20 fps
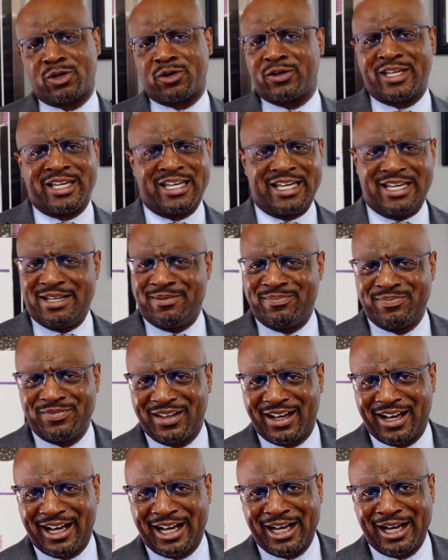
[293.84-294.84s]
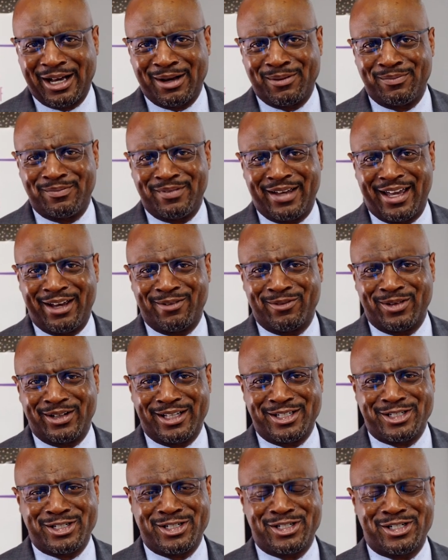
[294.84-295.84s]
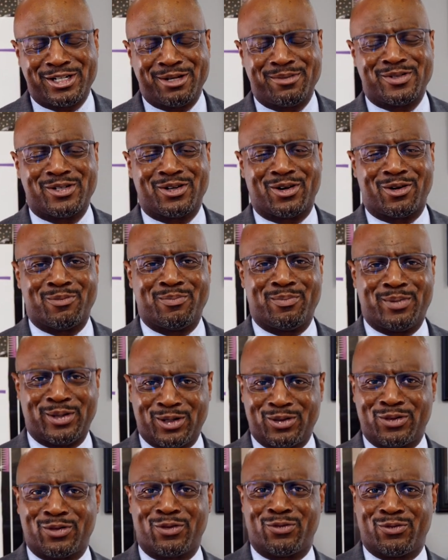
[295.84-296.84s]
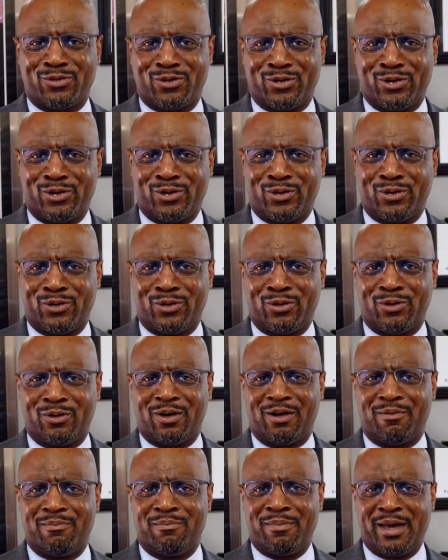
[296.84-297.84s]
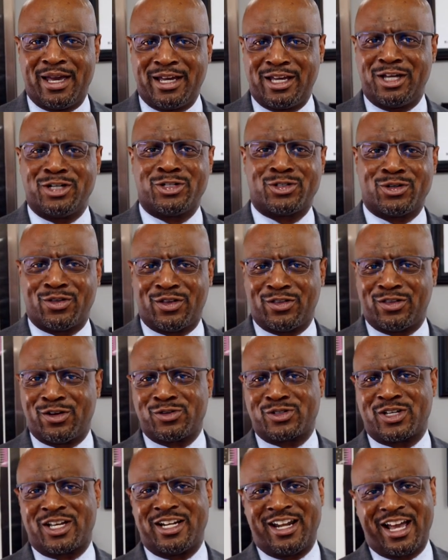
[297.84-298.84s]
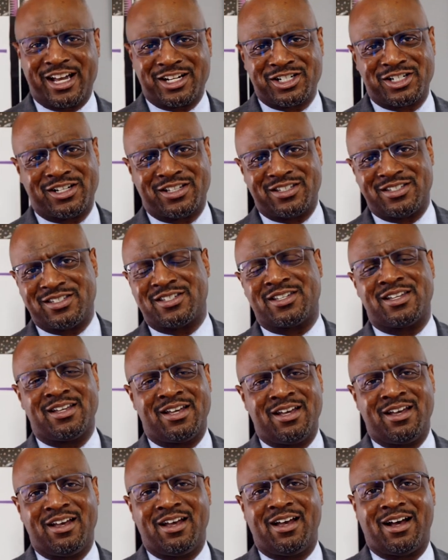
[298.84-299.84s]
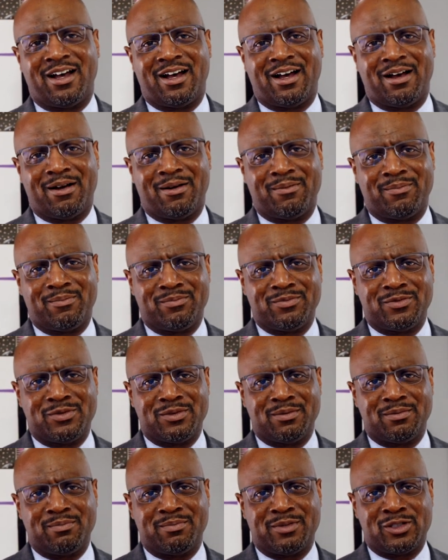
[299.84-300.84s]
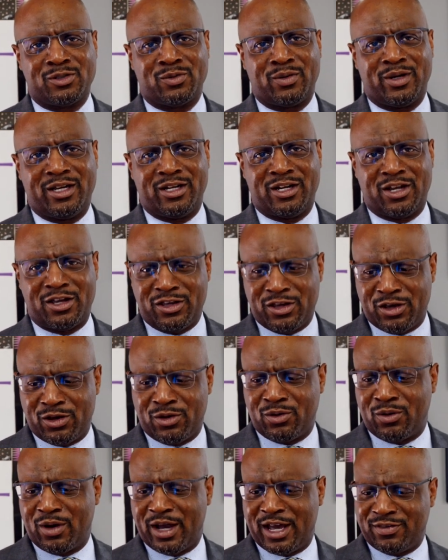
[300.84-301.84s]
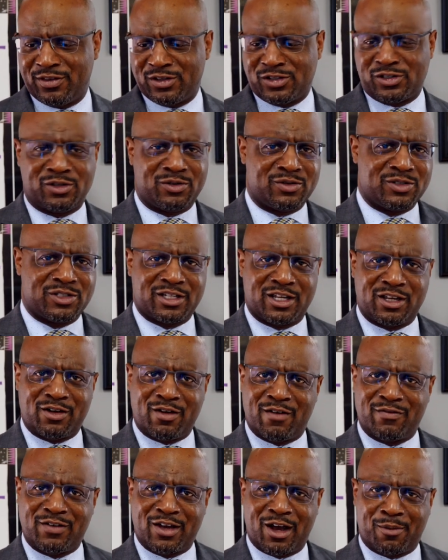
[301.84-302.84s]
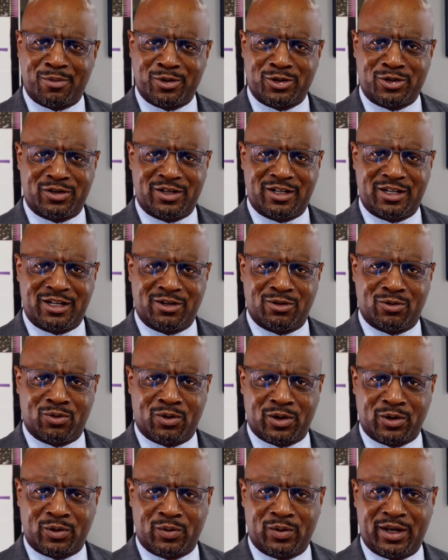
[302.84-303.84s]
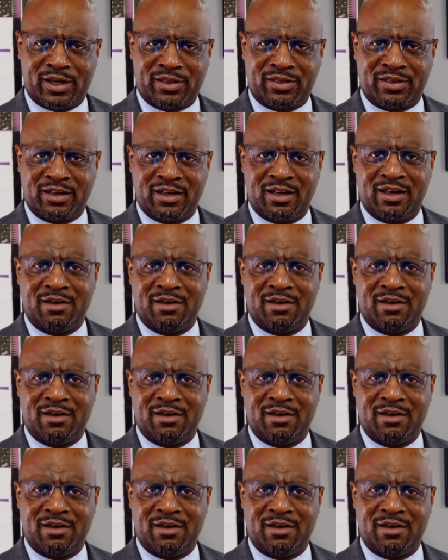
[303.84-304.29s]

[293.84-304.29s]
are key, and relationships are built through making sure that there's connections. between you and the students that you have the opportunity to work with,